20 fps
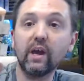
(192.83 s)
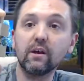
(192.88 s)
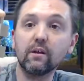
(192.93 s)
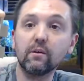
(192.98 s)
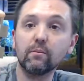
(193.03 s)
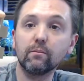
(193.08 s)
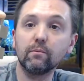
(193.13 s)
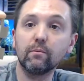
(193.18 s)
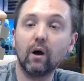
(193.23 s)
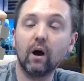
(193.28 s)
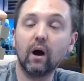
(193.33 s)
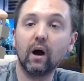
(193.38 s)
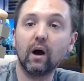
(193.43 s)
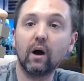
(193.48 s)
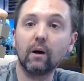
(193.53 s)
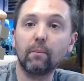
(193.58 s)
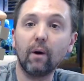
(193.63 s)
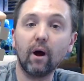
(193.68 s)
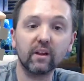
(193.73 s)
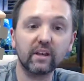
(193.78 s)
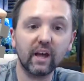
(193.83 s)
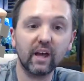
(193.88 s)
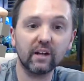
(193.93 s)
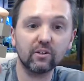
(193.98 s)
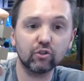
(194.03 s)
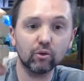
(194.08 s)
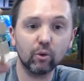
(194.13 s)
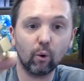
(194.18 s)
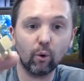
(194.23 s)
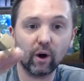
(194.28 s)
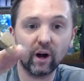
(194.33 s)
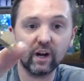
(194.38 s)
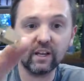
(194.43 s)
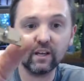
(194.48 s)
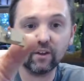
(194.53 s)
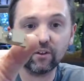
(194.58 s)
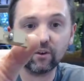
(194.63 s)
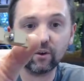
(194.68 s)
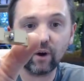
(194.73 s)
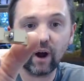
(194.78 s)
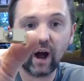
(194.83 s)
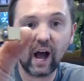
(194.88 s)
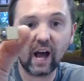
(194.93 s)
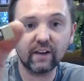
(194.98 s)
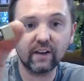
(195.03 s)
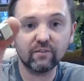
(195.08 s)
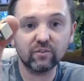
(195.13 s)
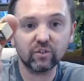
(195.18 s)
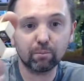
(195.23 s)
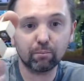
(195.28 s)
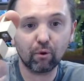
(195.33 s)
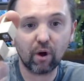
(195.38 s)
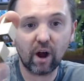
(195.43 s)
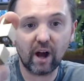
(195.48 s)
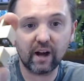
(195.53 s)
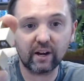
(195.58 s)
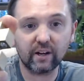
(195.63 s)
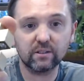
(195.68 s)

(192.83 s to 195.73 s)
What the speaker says: ball catch or any other Ives product,